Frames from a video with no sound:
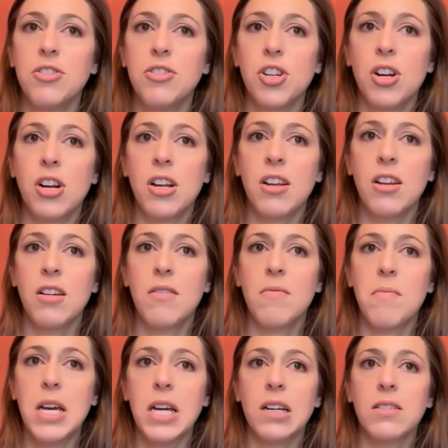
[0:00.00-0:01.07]
shouldn't
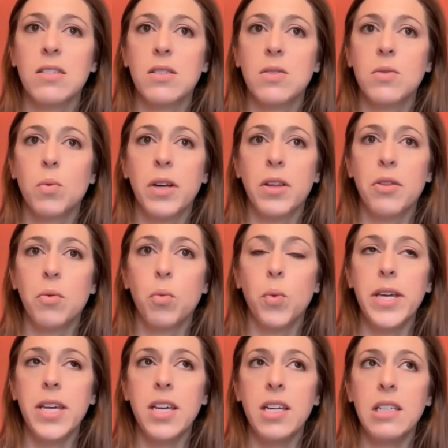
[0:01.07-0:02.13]
mix with
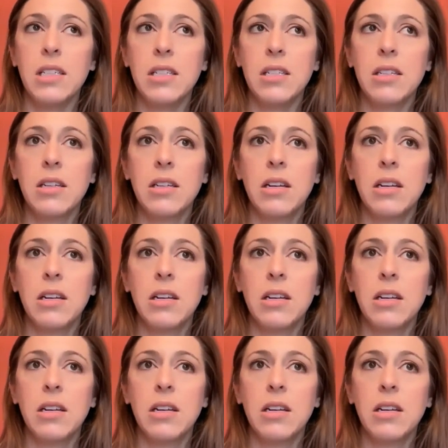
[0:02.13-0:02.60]
wheat.